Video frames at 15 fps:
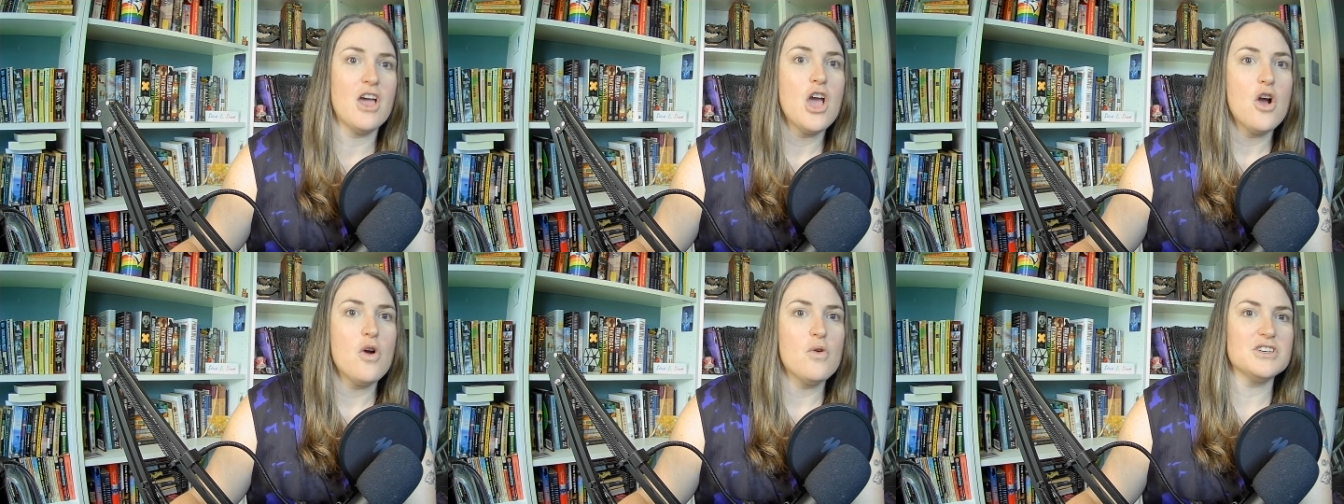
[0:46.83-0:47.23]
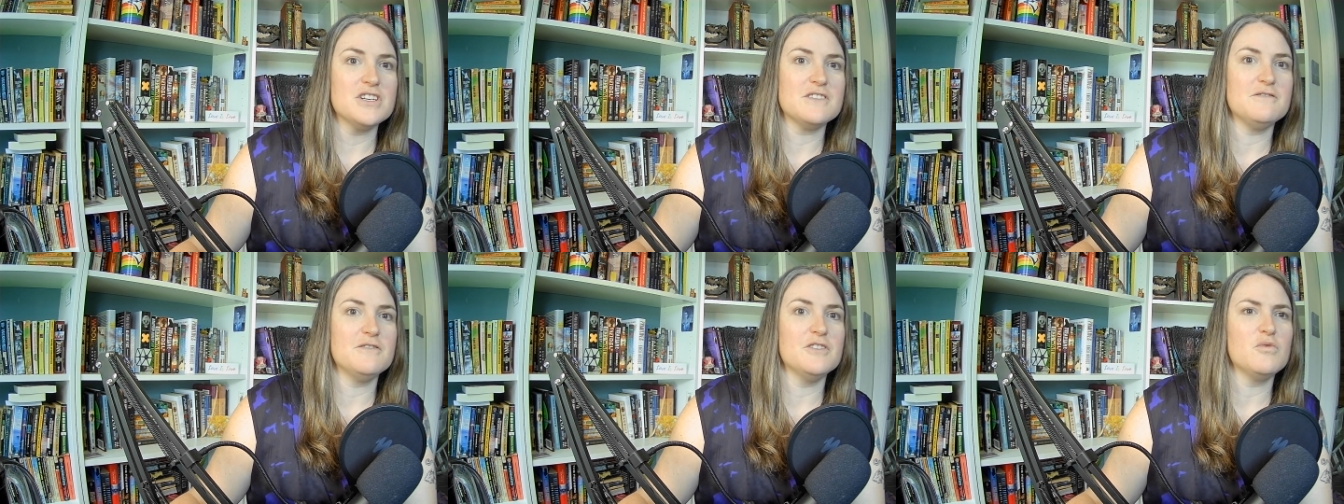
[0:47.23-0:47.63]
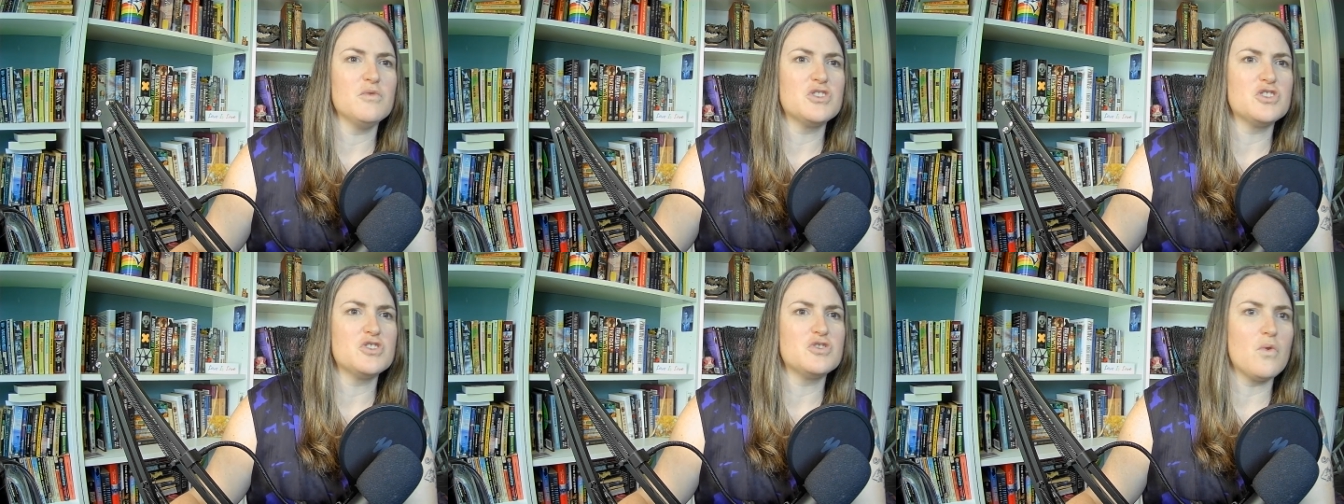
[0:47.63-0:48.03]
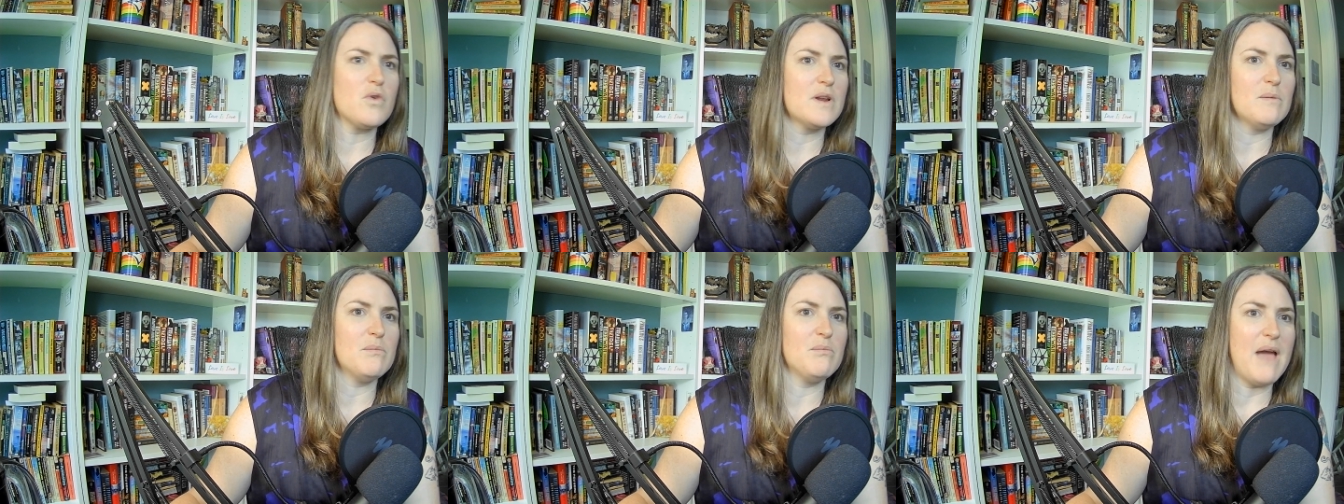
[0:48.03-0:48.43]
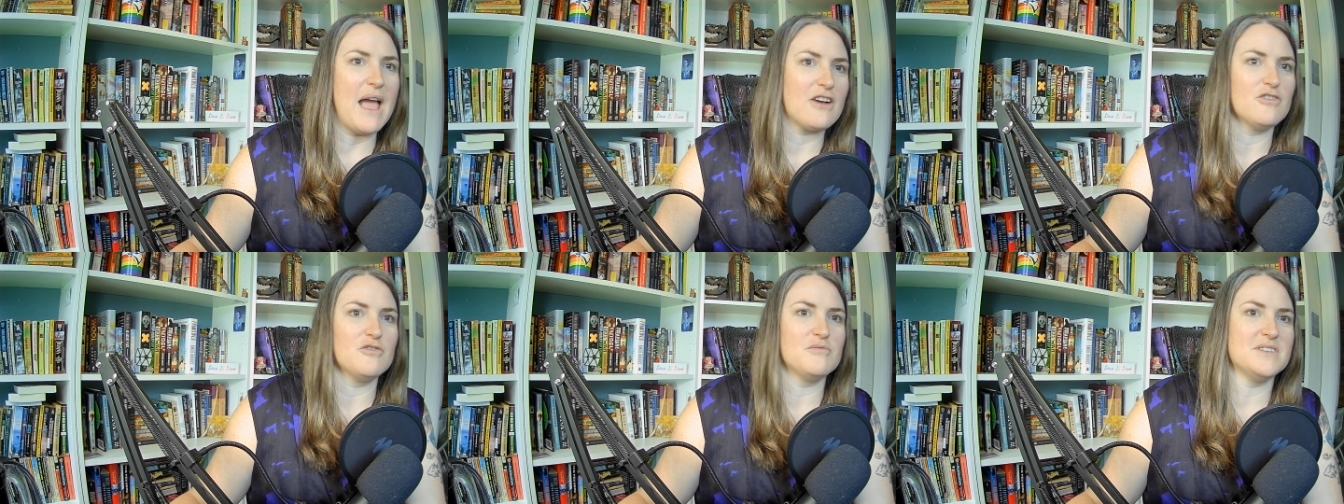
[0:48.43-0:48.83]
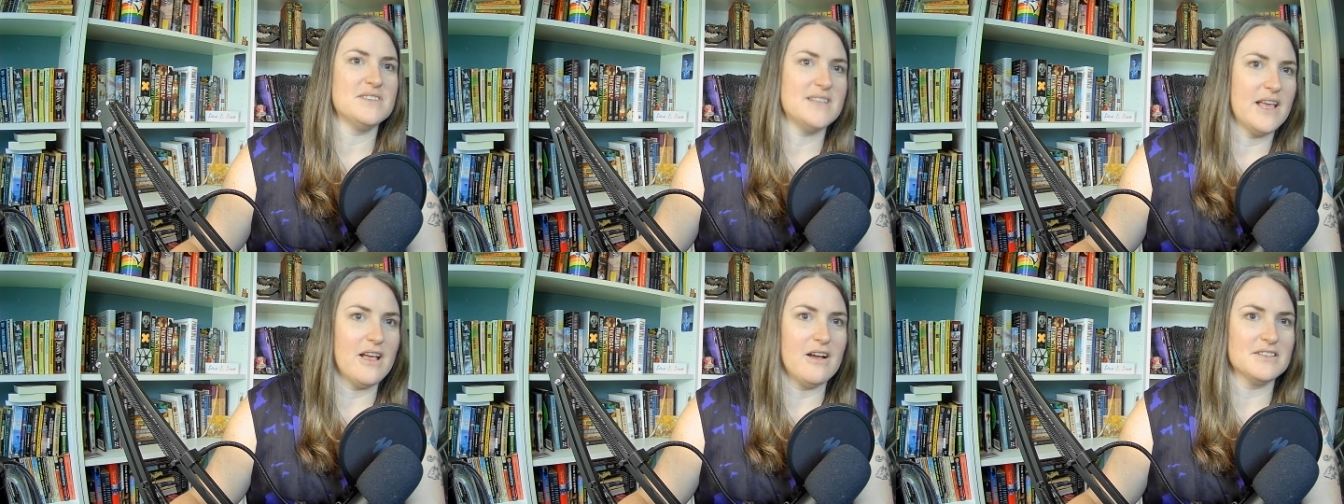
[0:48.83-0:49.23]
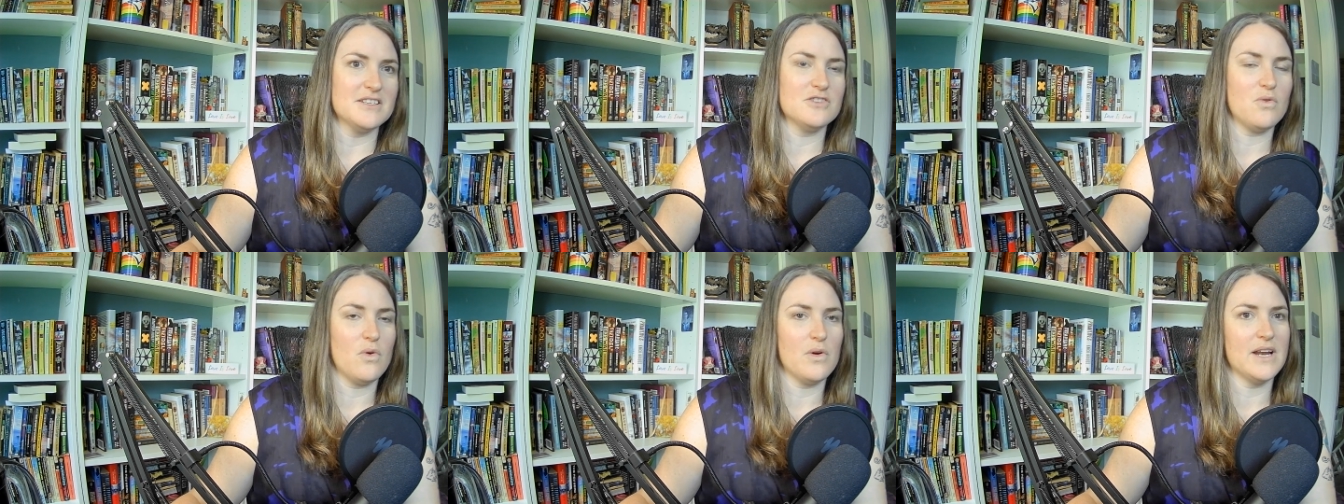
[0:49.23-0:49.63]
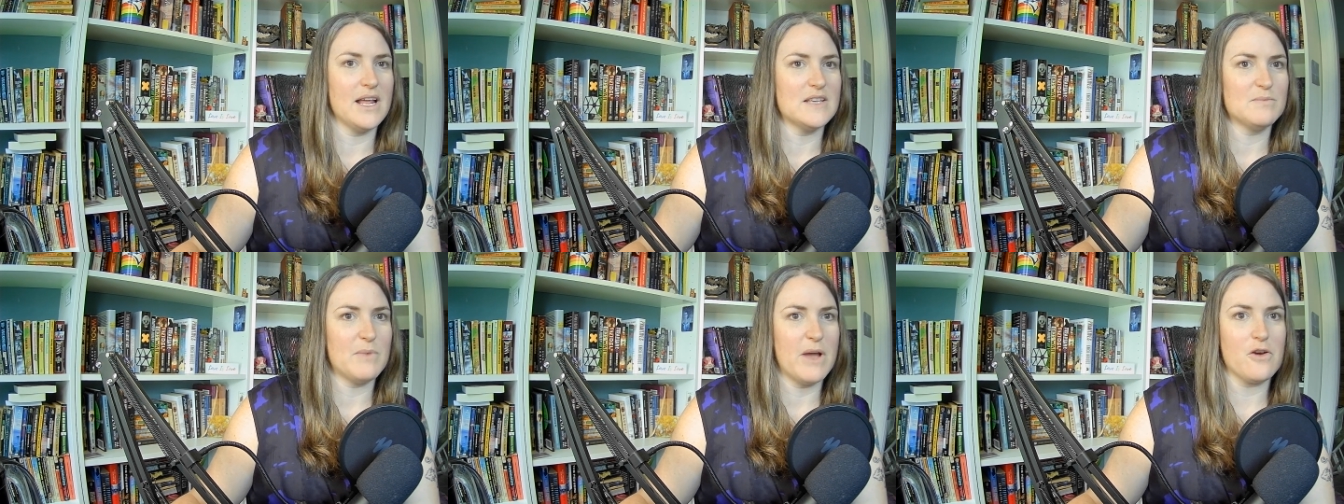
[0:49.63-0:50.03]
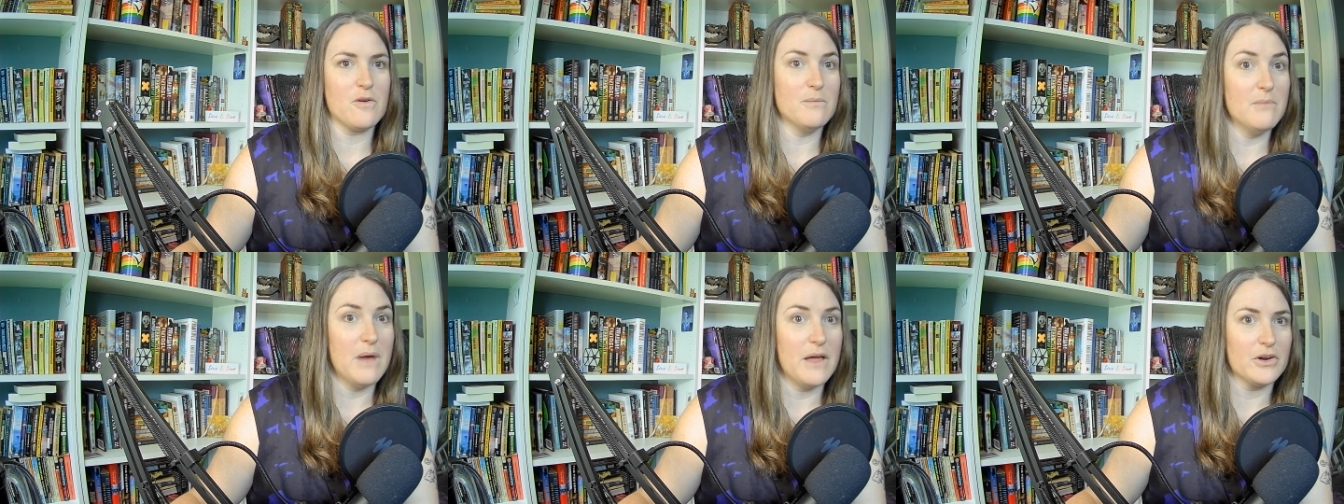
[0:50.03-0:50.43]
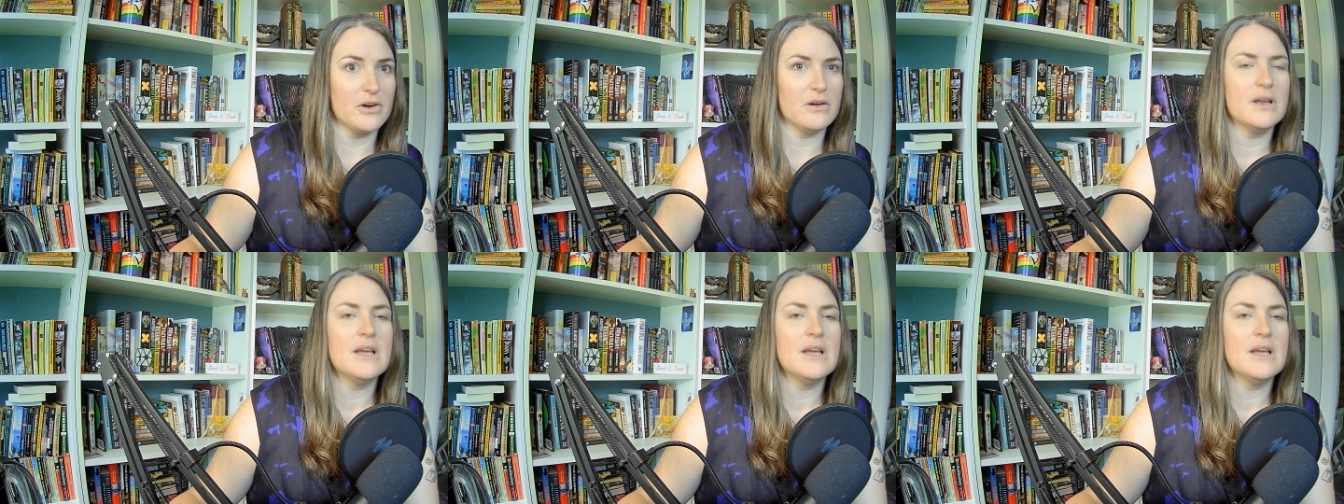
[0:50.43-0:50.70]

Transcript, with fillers: which is filled with sordid backroom seances organized by her mother.